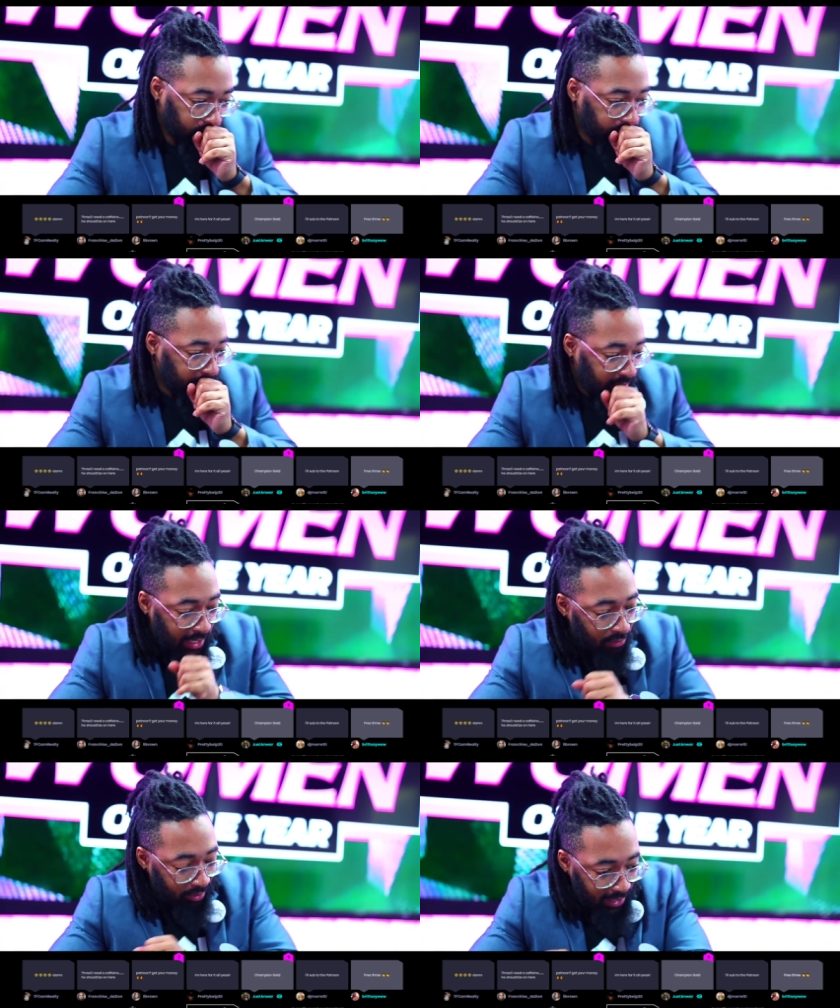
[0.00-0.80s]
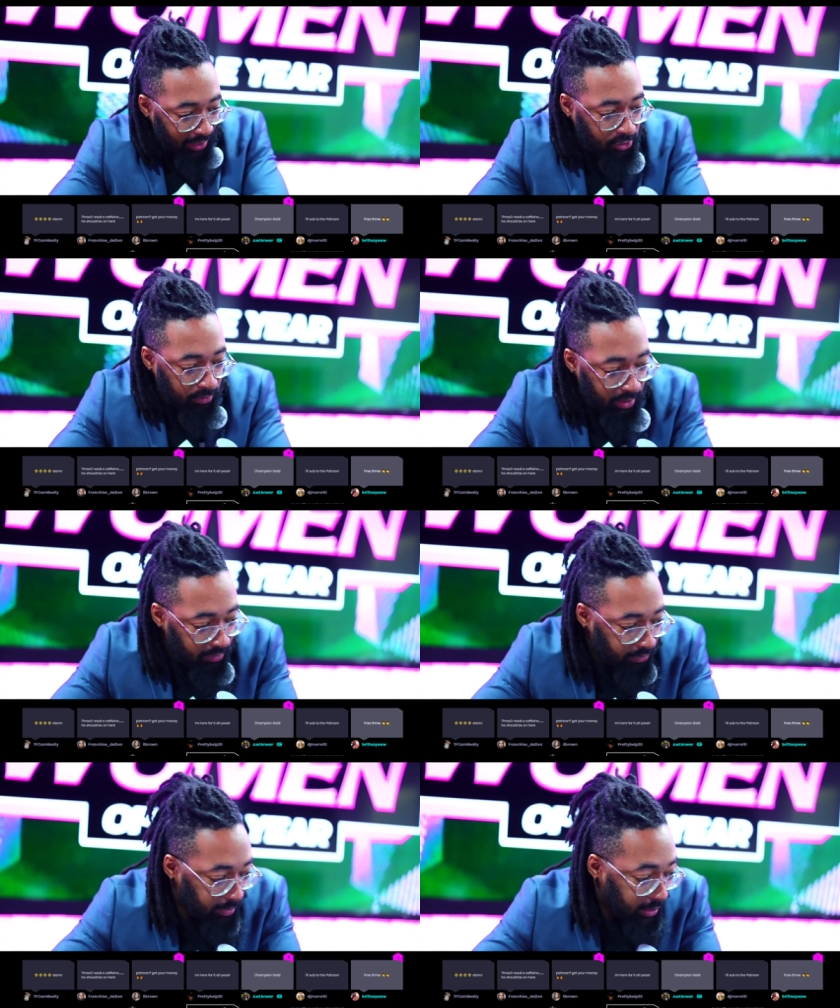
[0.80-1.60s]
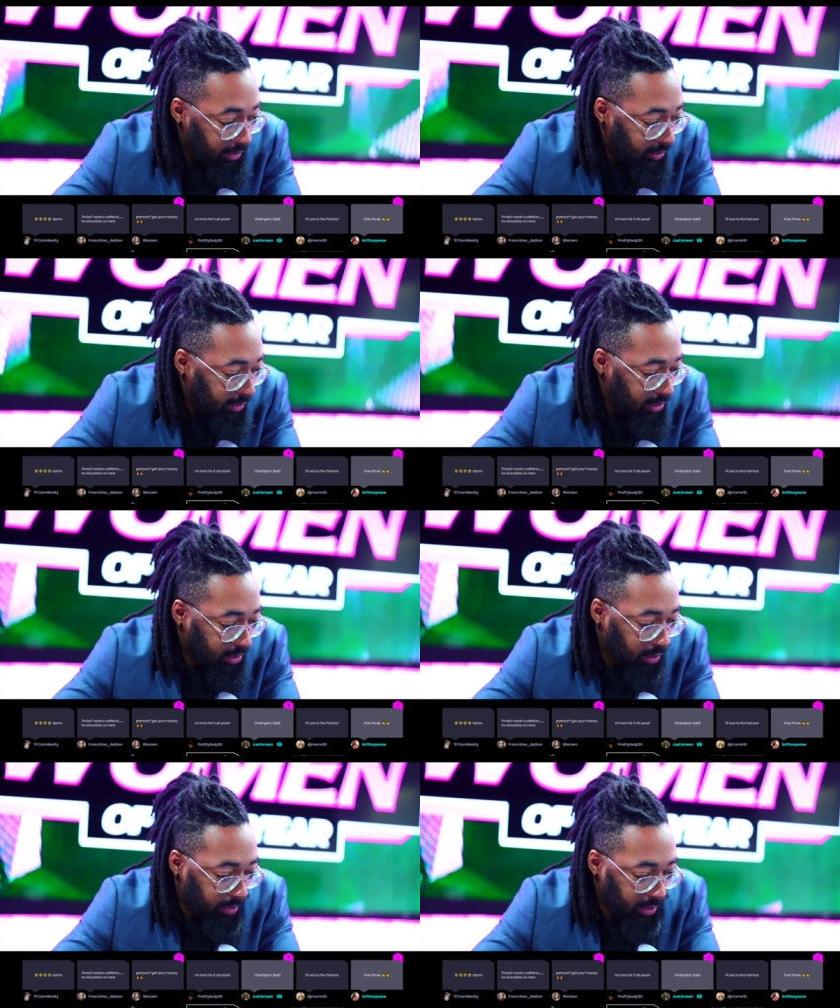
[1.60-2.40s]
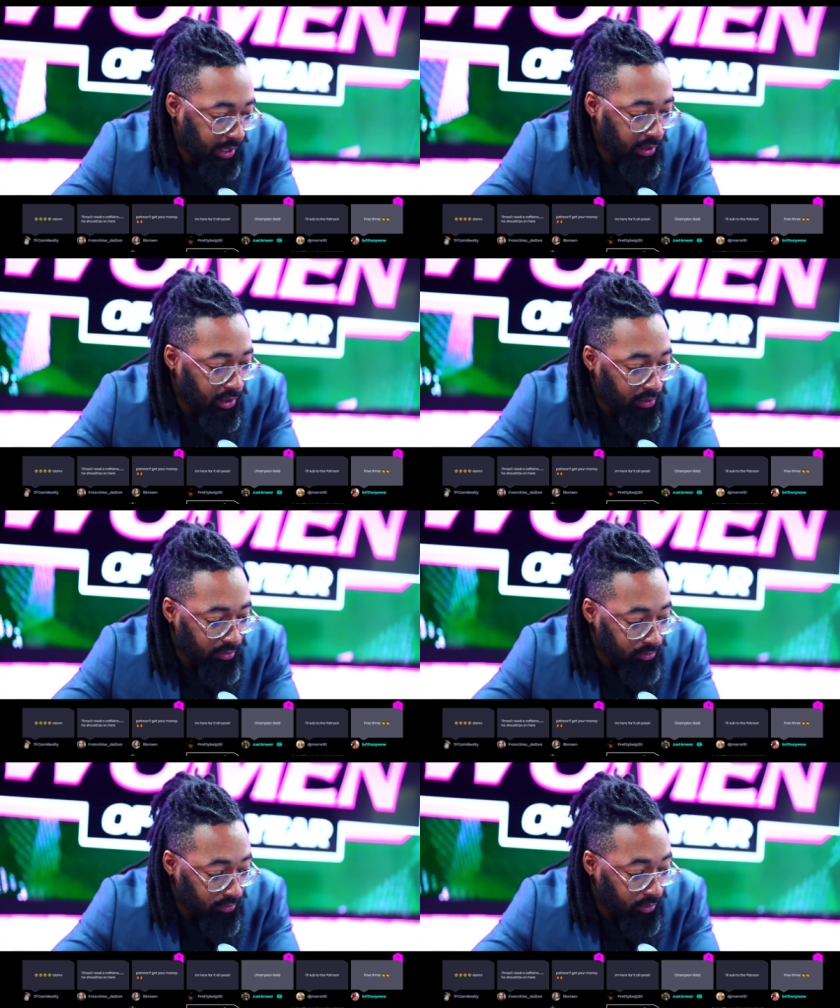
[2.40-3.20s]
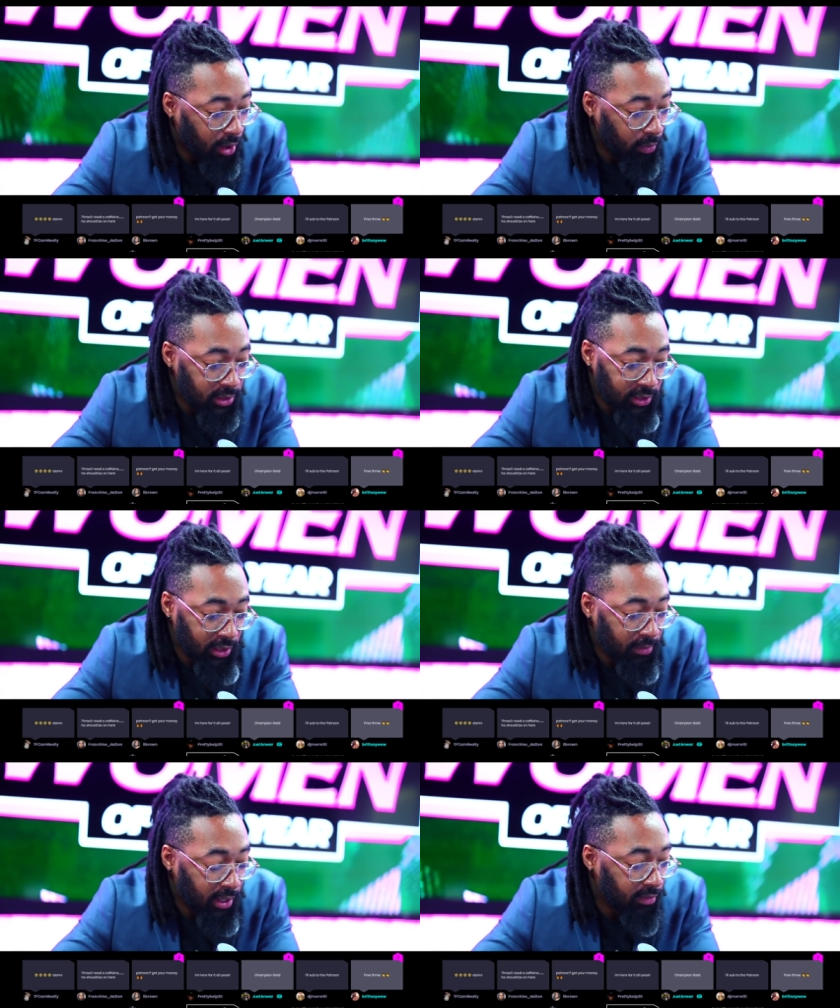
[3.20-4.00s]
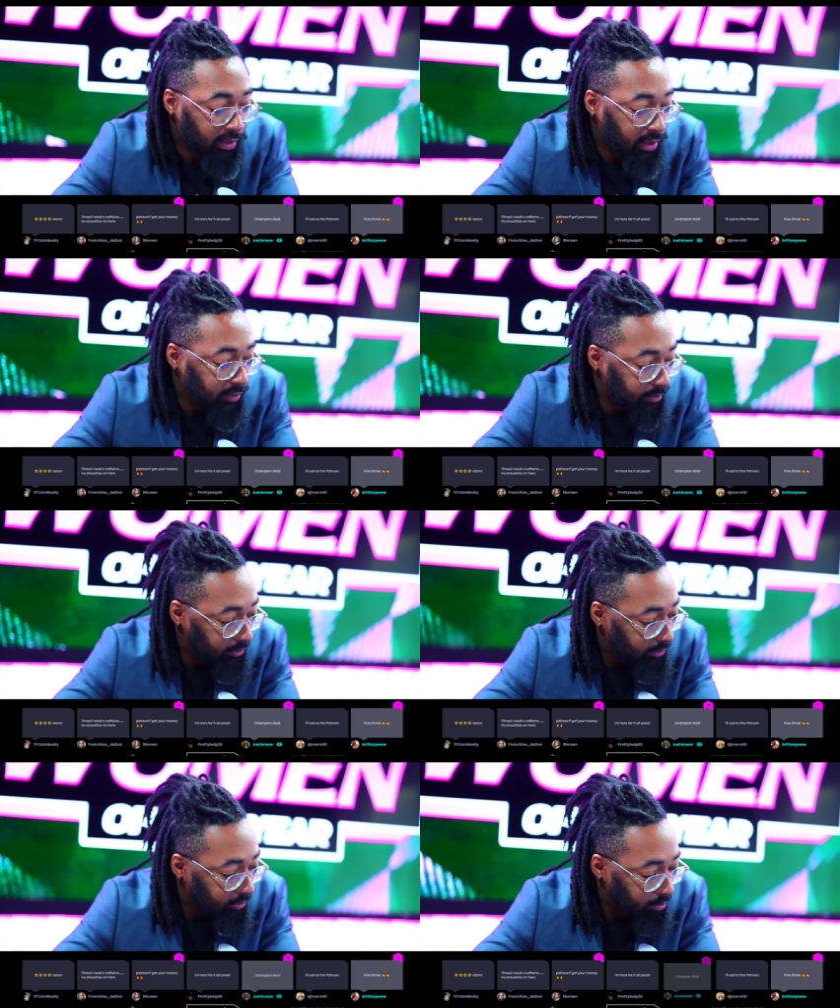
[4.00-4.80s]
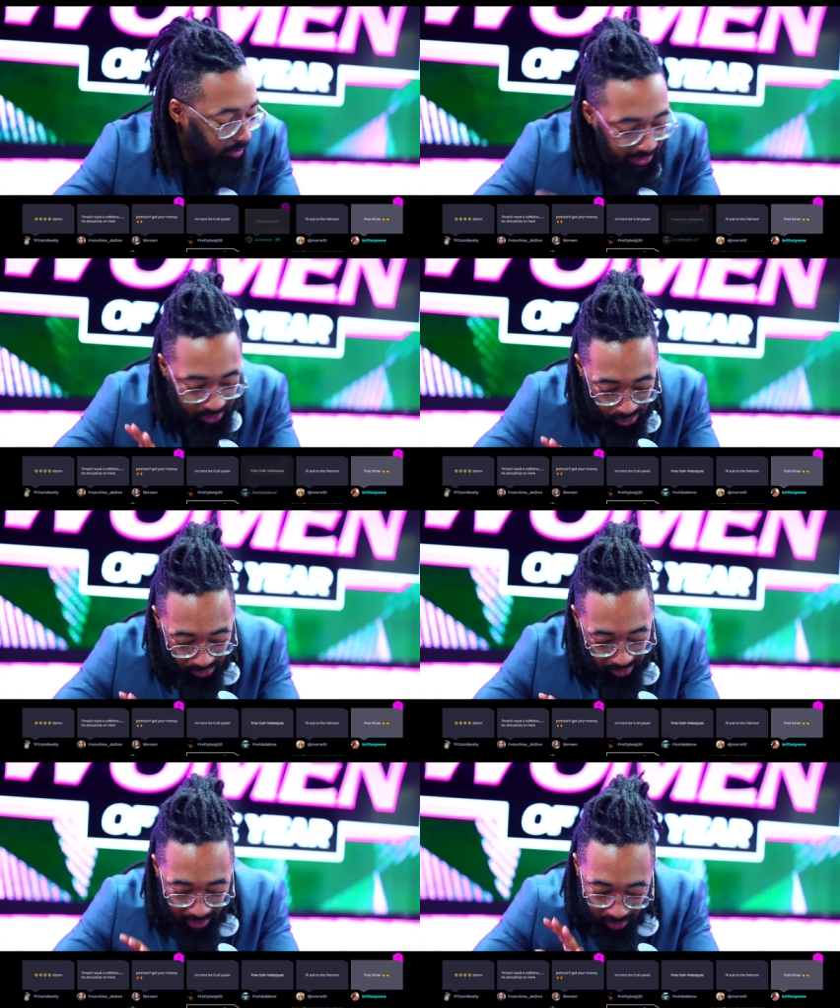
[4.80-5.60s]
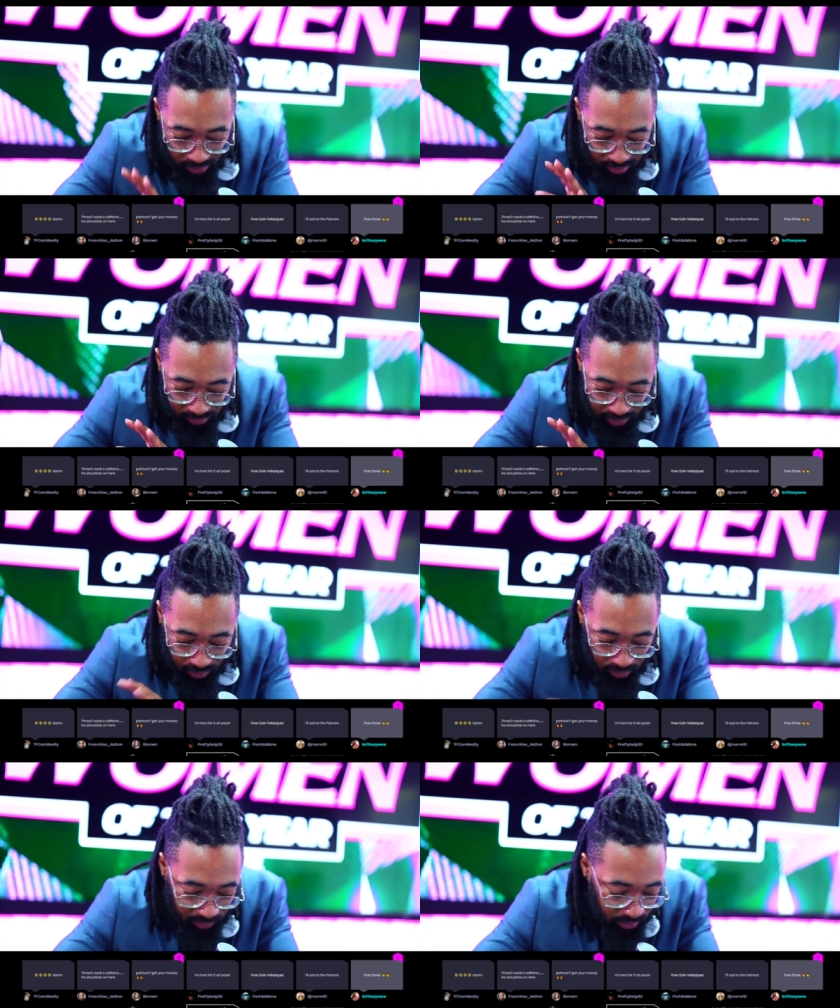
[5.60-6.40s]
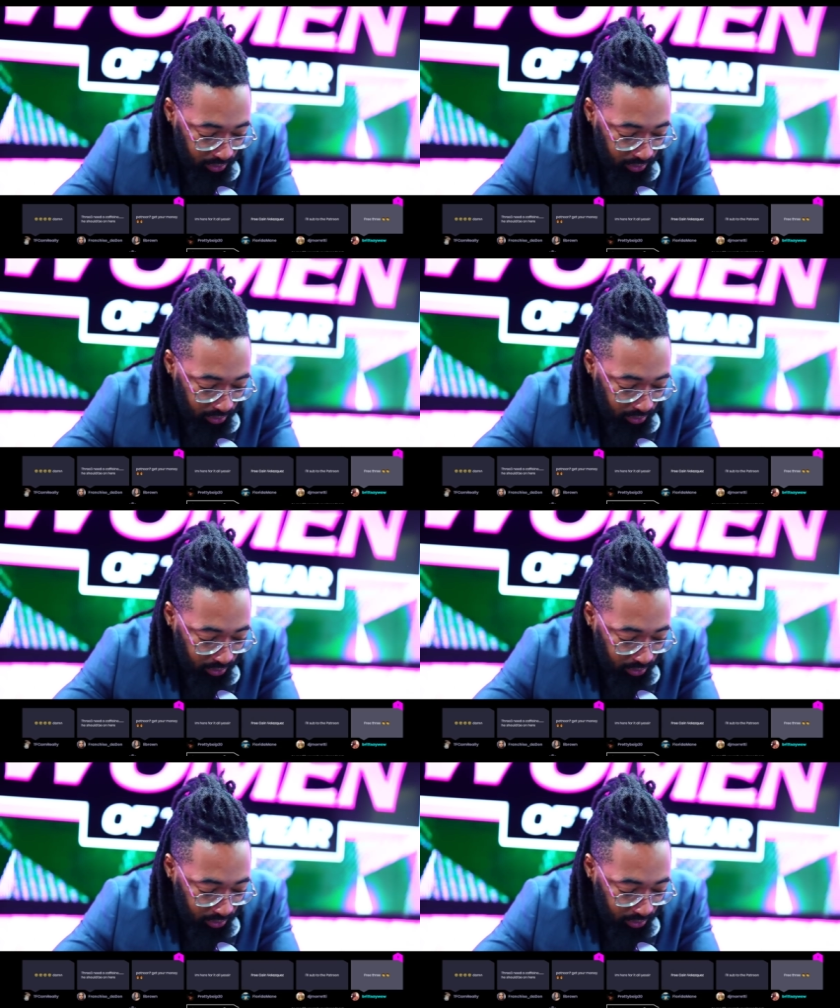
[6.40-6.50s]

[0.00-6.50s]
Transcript: It's not really extra money for me. It's gonna be like, oh, oh, we see him elevating. Stay tuned for that. I don't want to, you know, reveal too